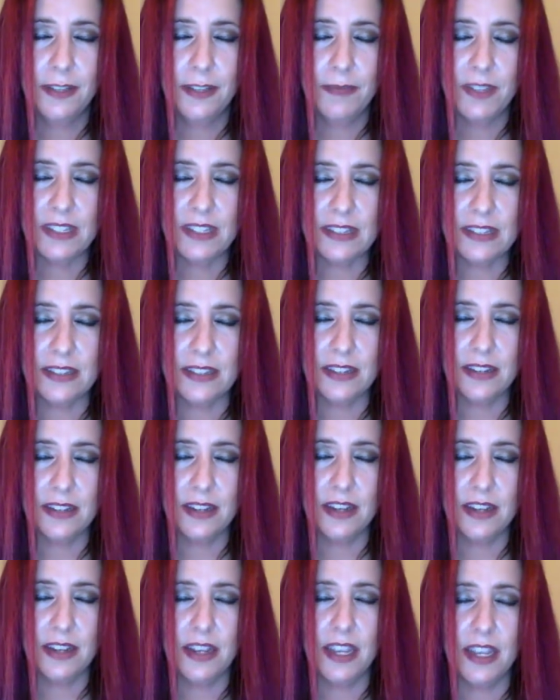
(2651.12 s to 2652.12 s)
this is a
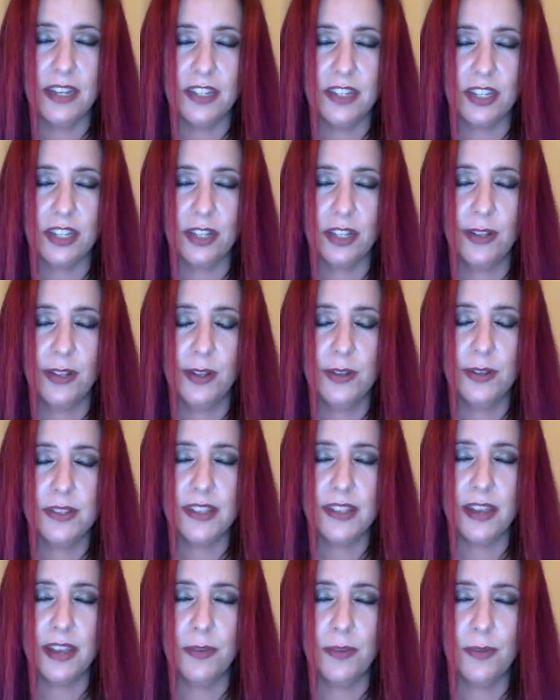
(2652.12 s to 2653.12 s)
night to close
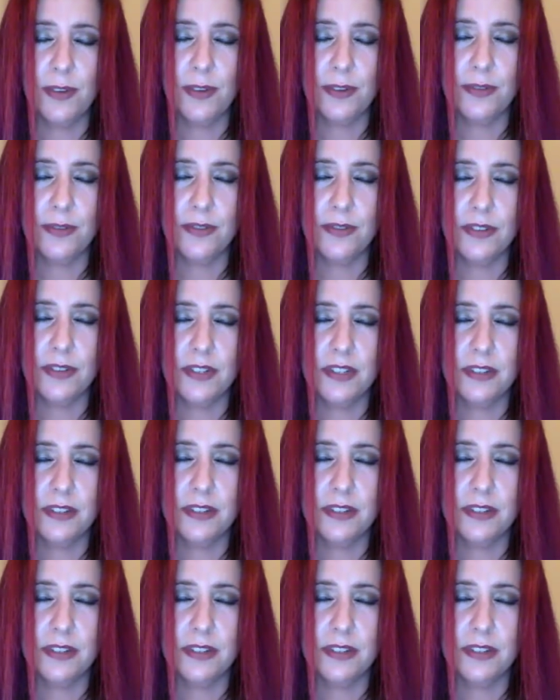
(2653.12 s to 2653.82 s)
that wound.